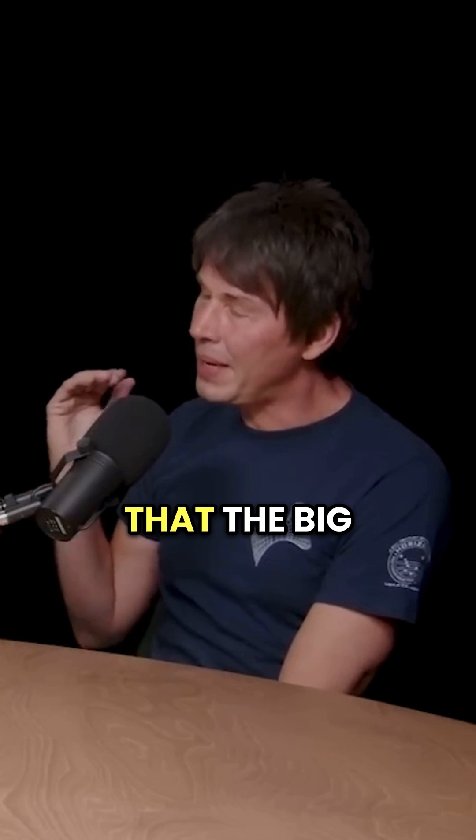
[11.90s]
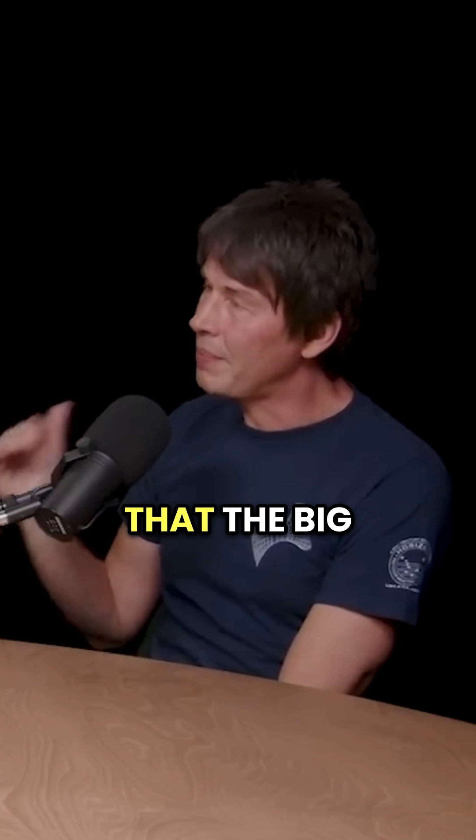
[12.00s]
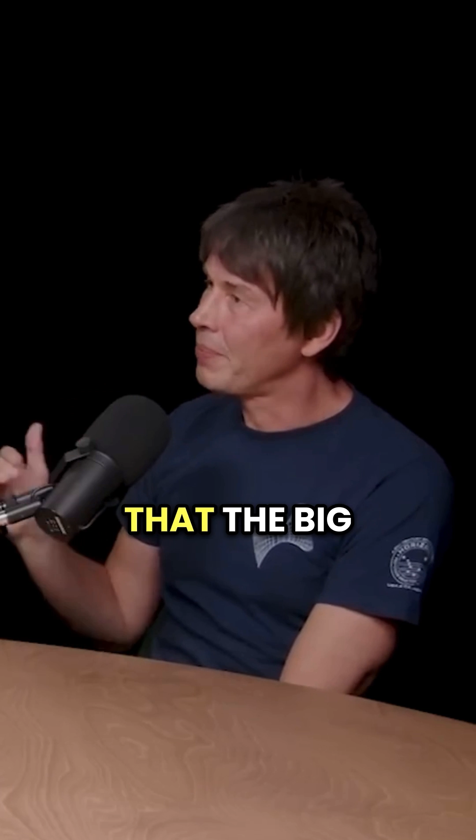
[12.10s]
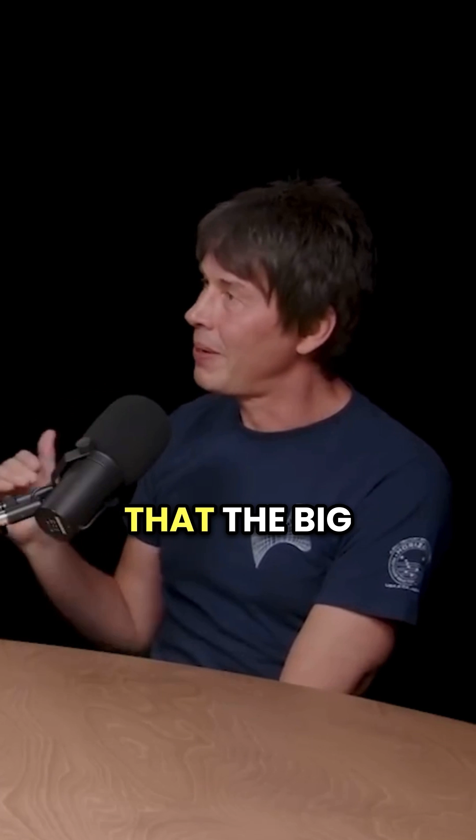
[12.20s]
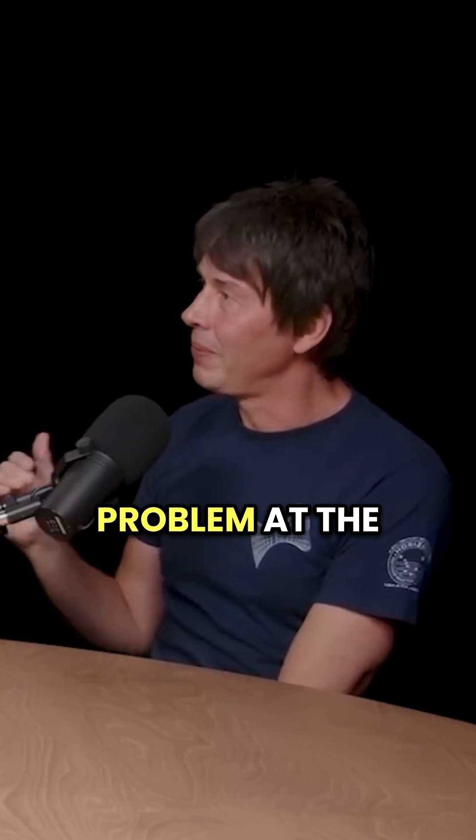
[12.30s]

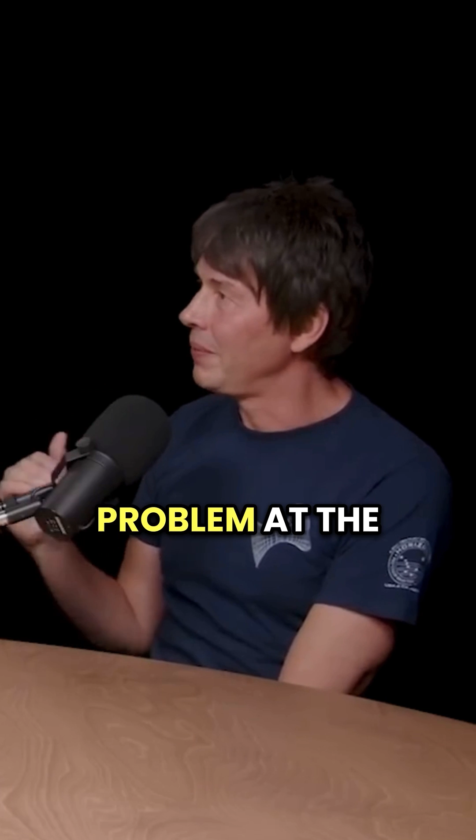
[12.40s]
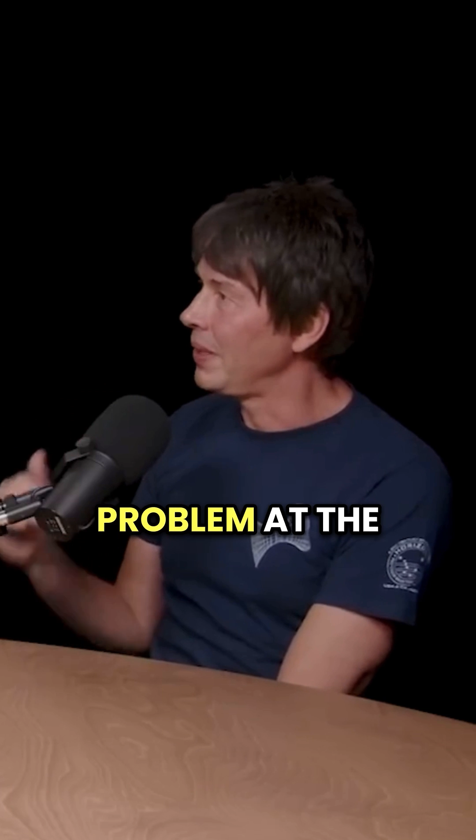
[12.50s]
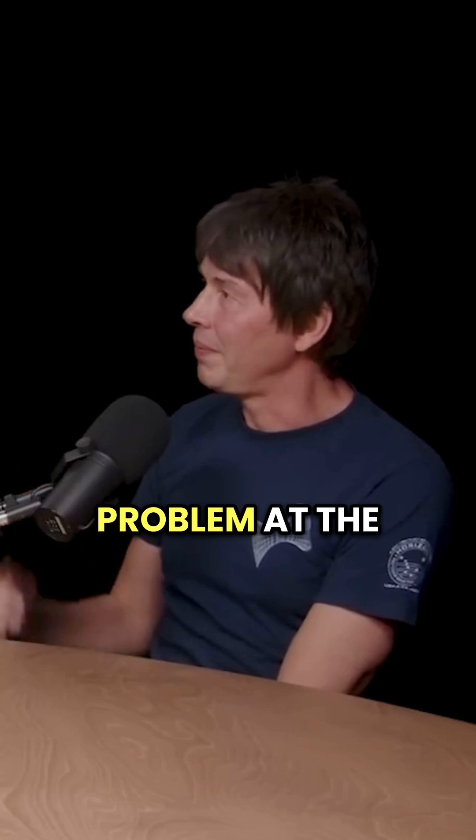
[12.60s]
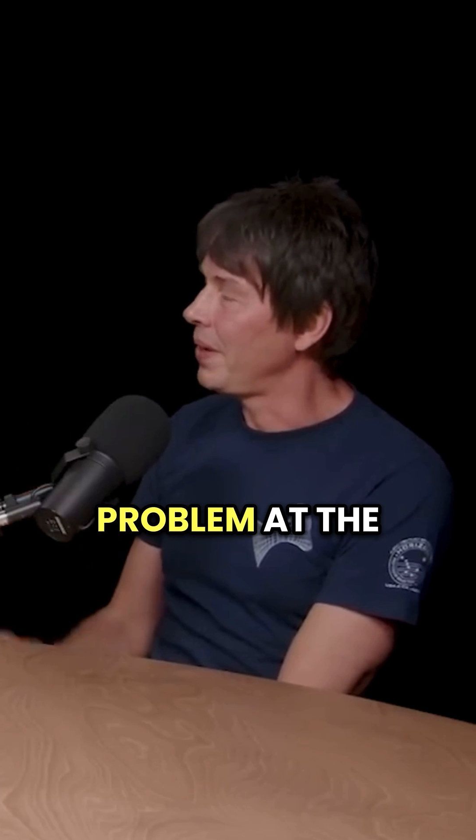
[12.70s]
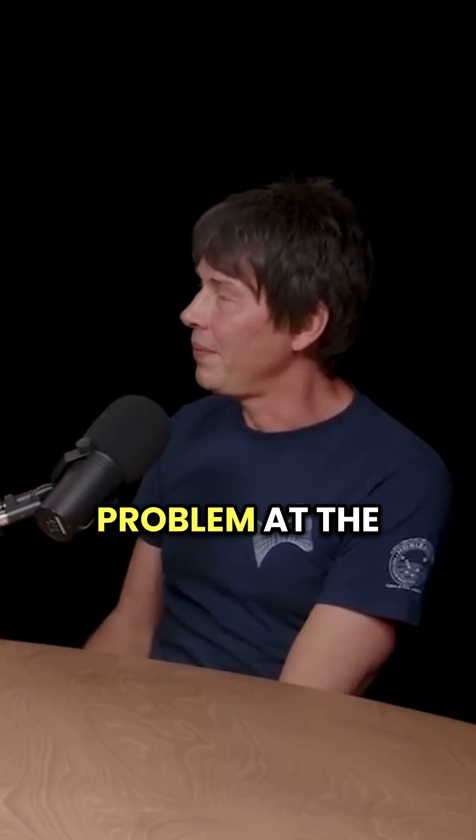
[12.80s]
big problem at
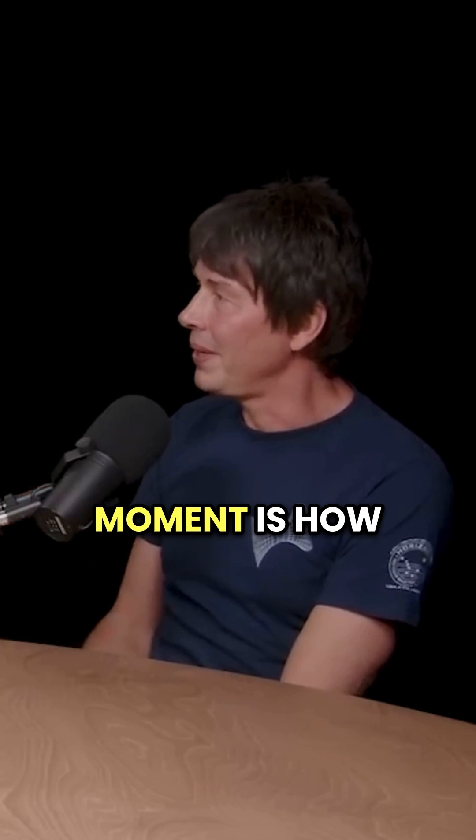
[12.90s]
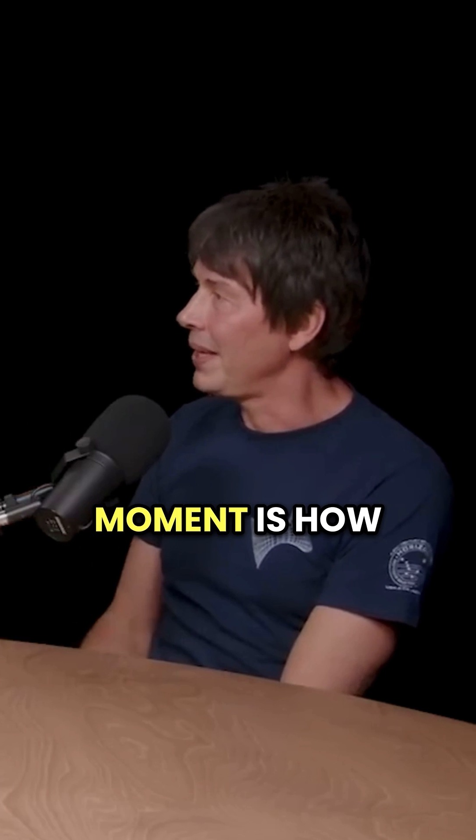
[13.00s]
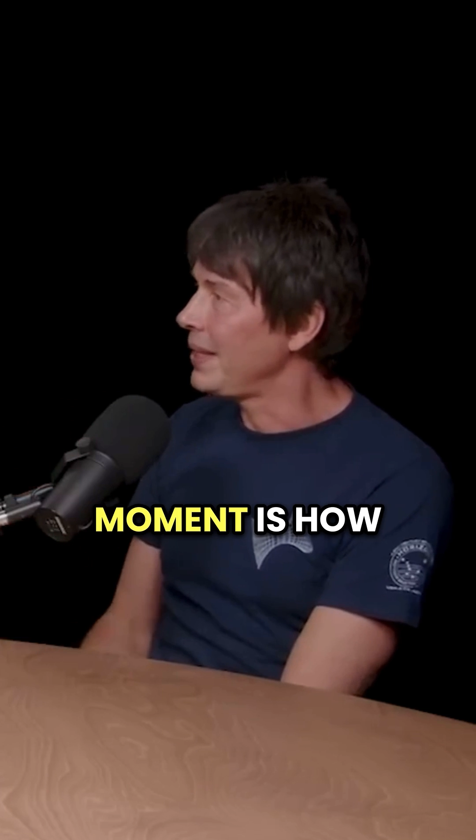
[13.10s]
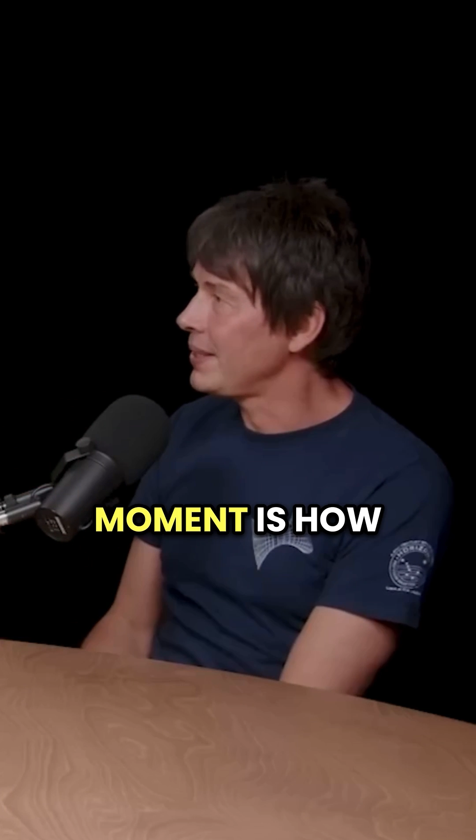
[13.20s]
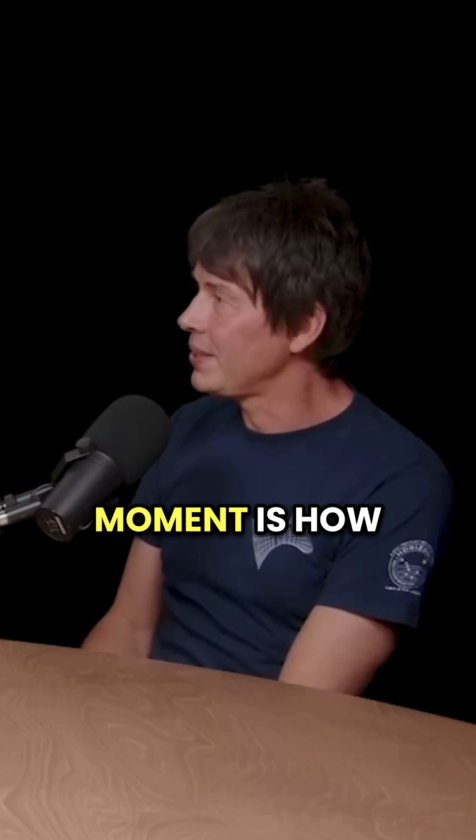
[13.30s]
the moment
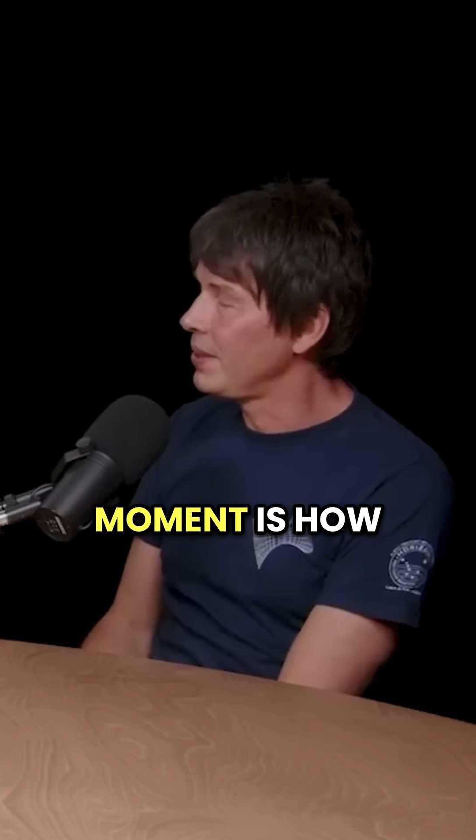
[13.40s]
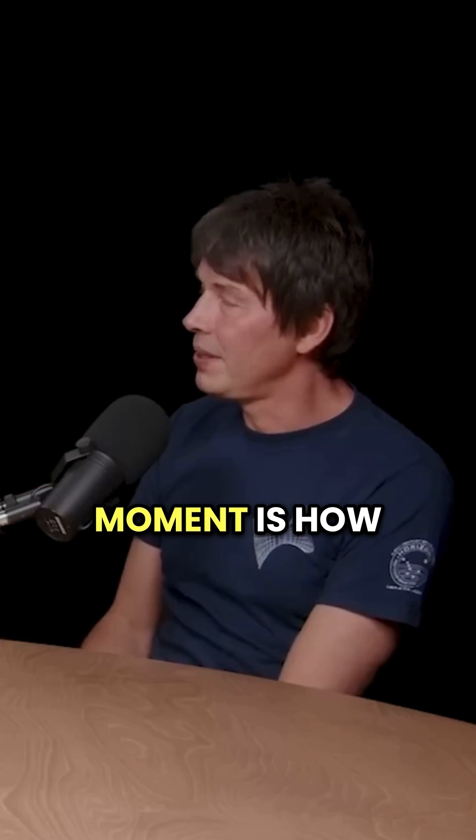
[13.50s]
is